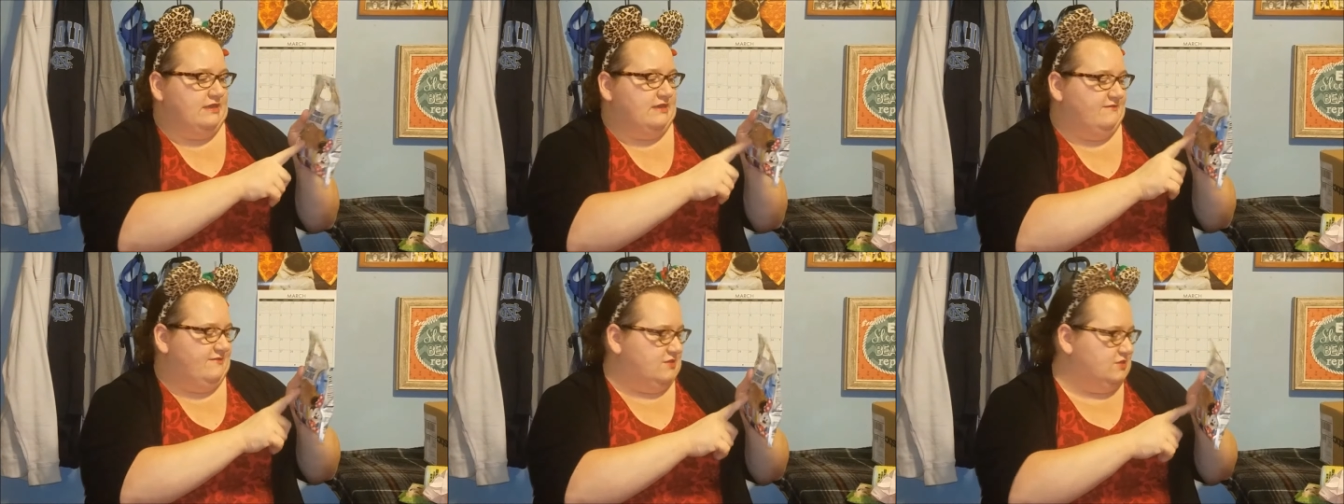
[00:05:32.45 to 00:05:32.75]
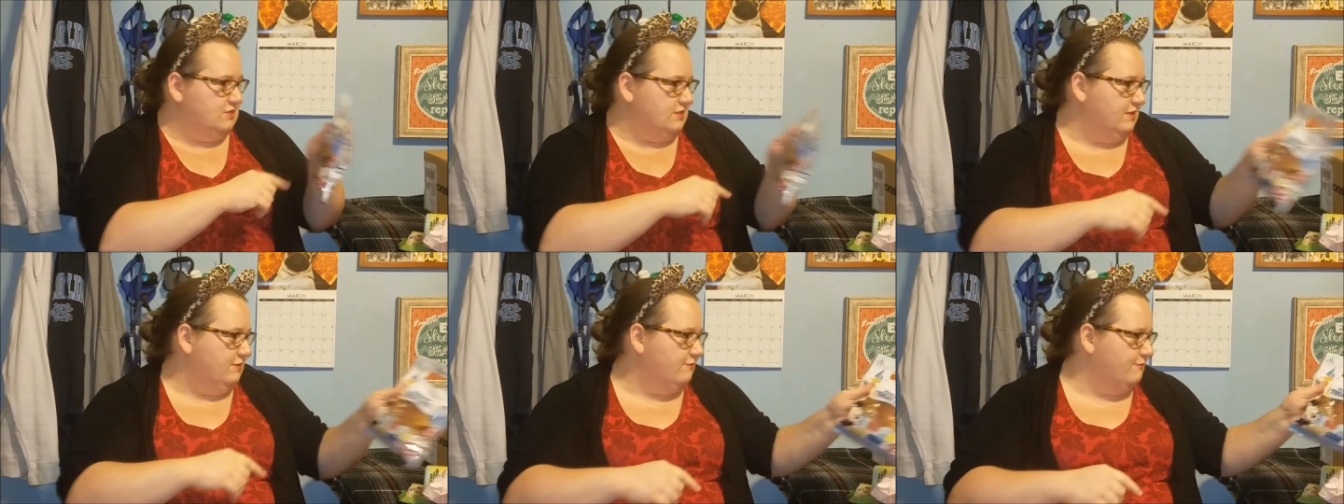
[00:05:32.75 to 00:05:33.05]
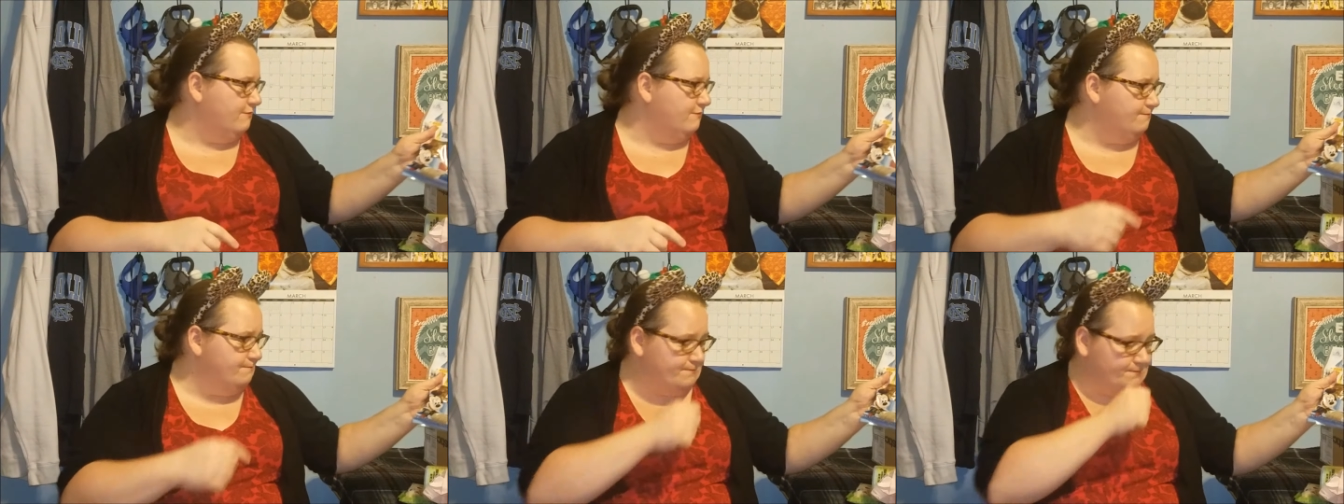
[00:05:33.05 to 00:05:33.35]
individually
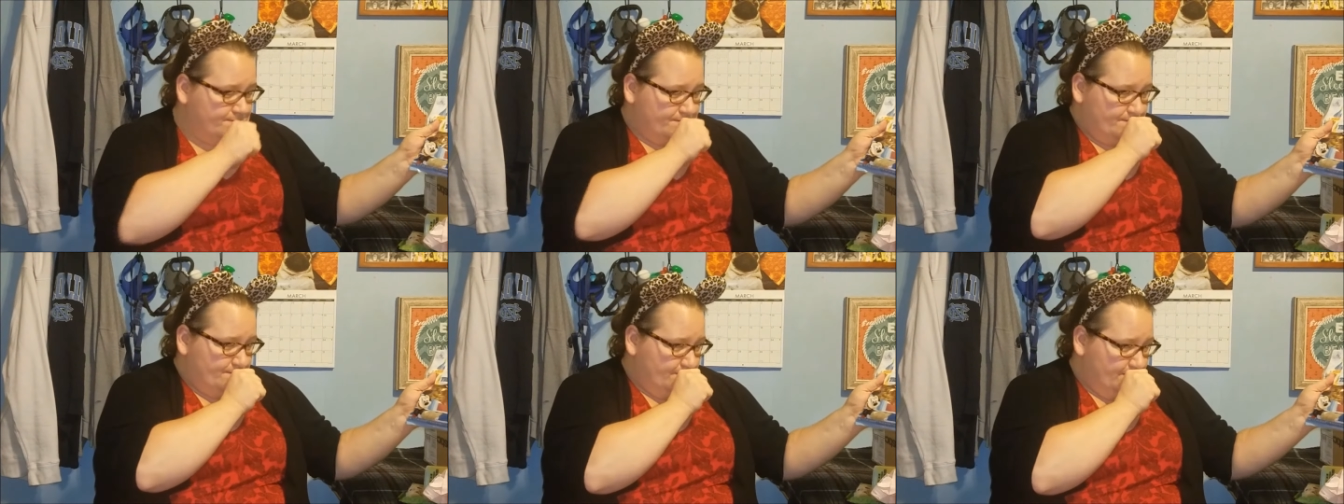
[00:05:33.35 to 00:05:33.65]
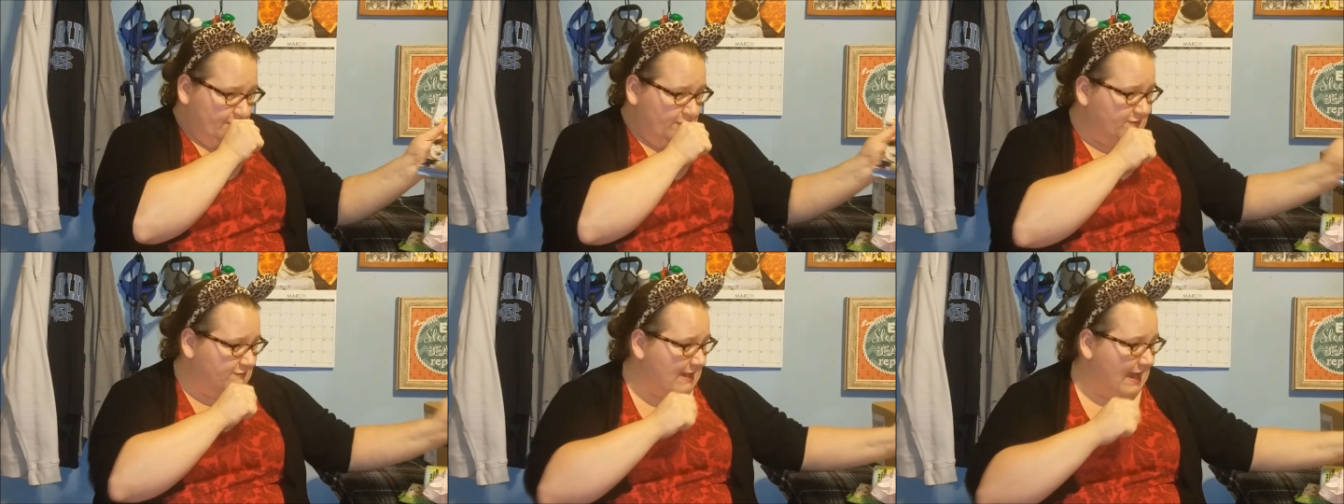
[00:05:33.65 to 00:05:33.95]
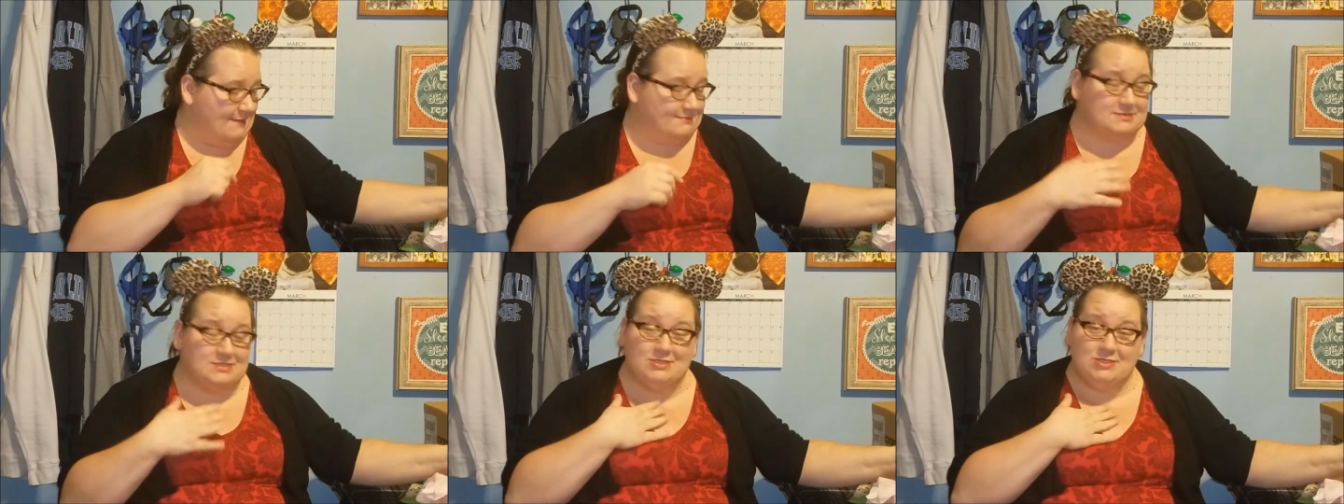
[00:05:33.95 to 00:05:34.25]

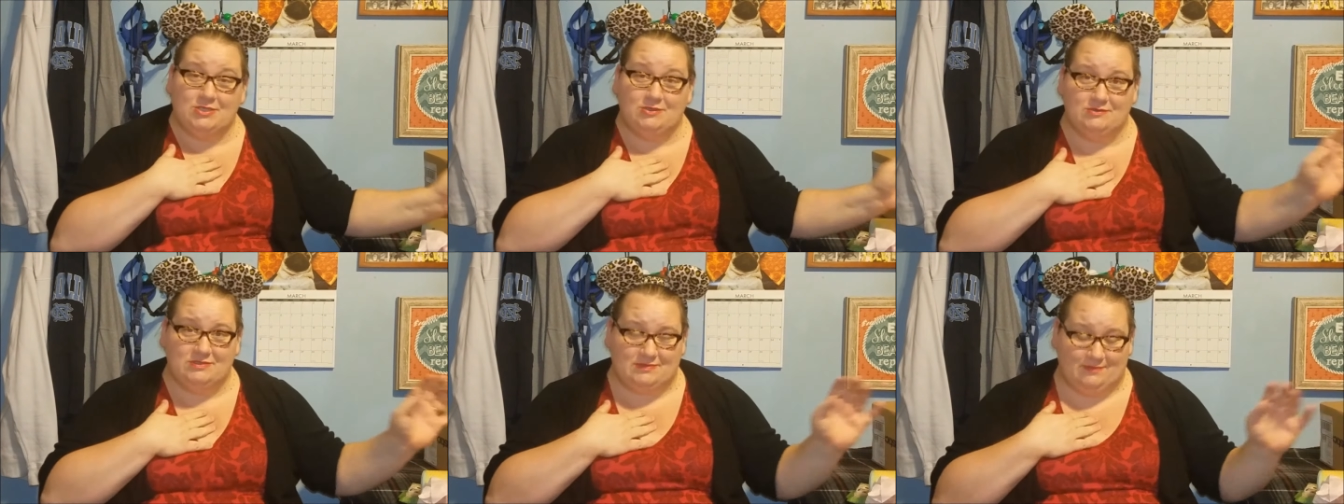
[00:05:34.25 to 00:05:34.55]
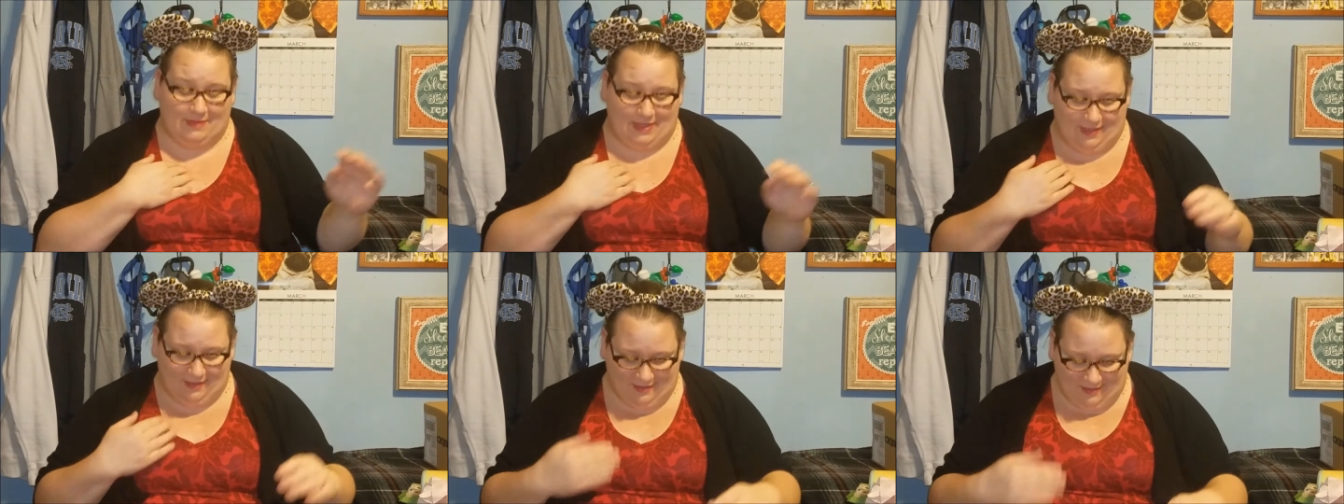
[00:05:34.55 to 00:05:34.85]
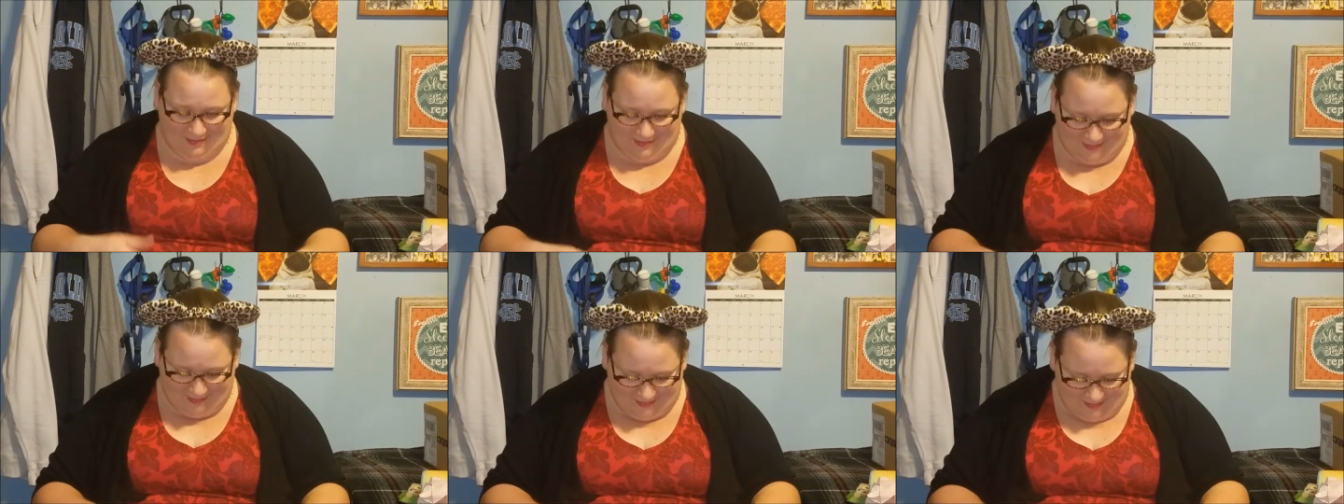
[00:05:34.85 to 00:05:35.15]
wrapped. Excuse me.